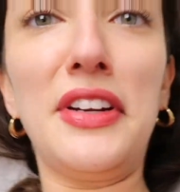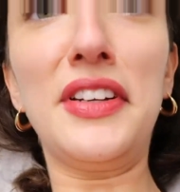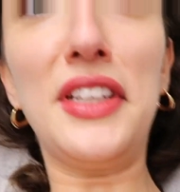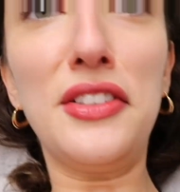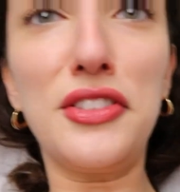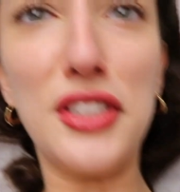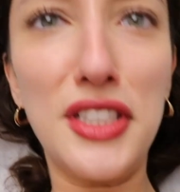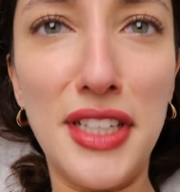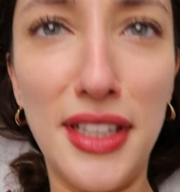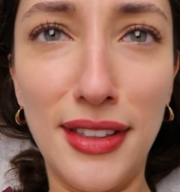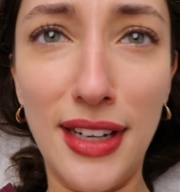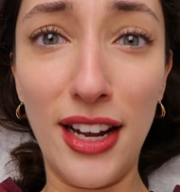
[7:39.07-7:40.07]
very
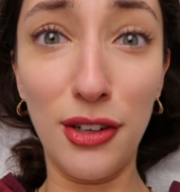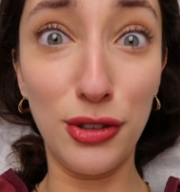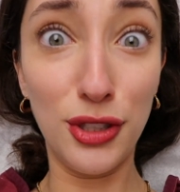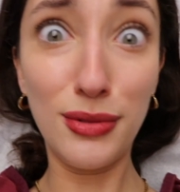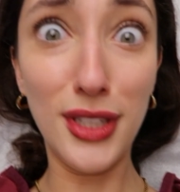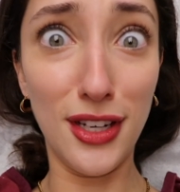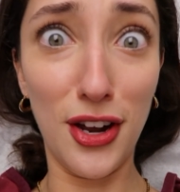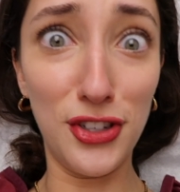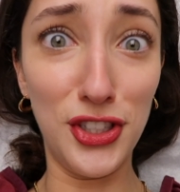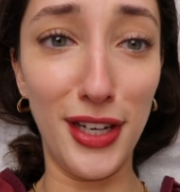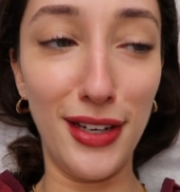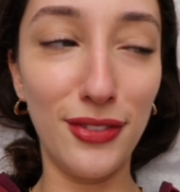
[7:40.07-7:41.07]
interesting. I also did not
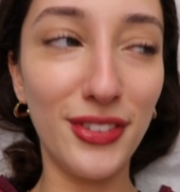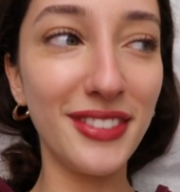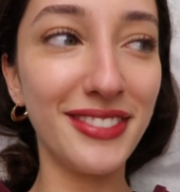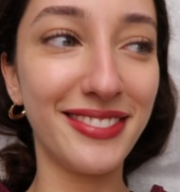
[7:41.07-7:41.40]
shave.